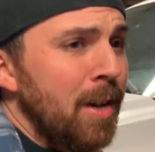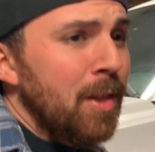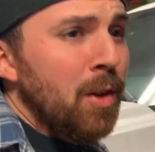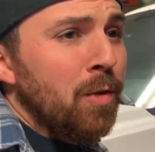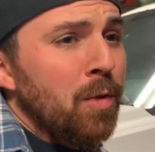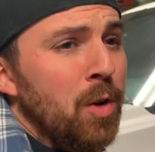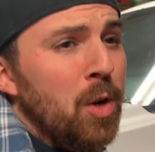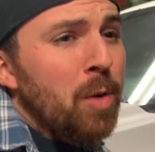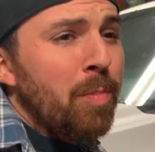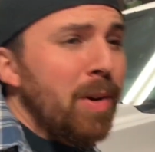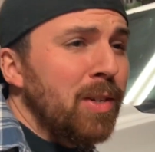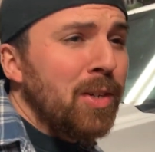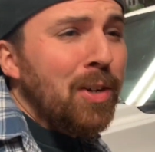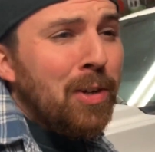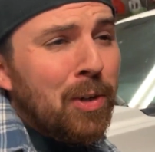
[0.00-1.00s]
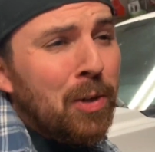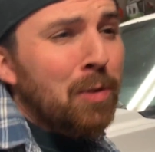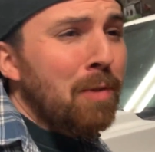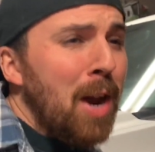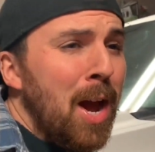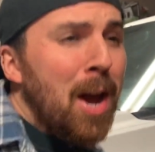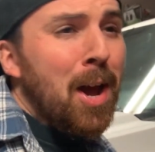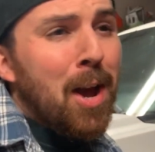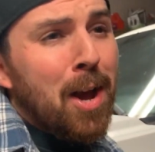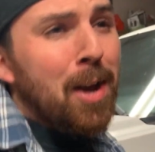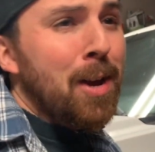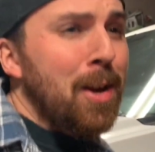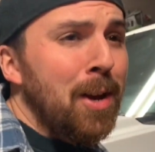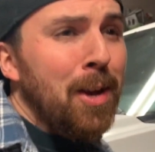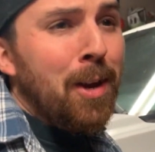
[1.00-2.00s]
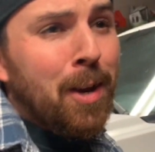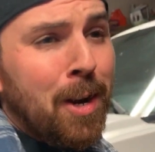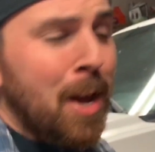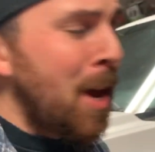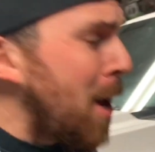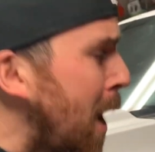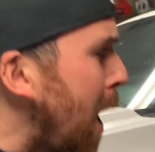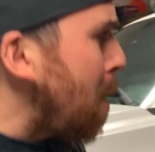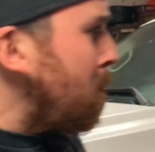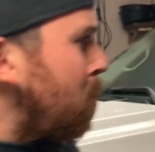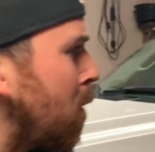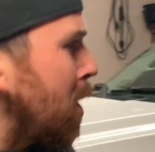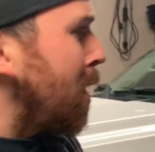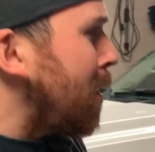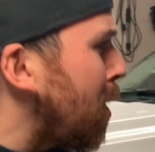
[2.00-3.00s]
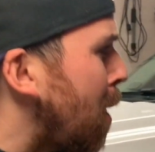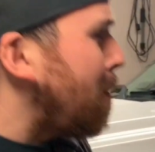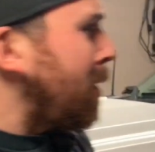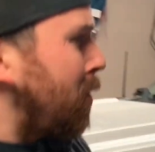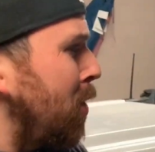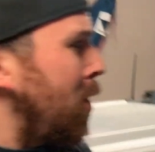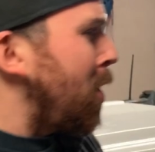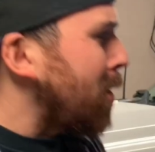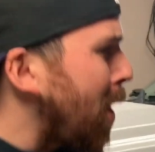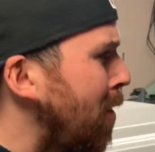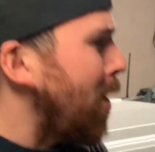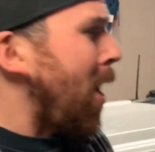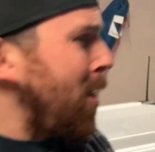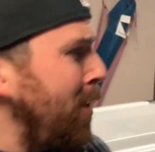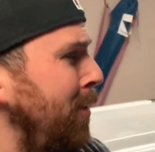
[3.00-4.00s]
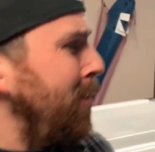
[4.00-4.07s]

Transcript: The root beer's alright. I'm working on my truck on the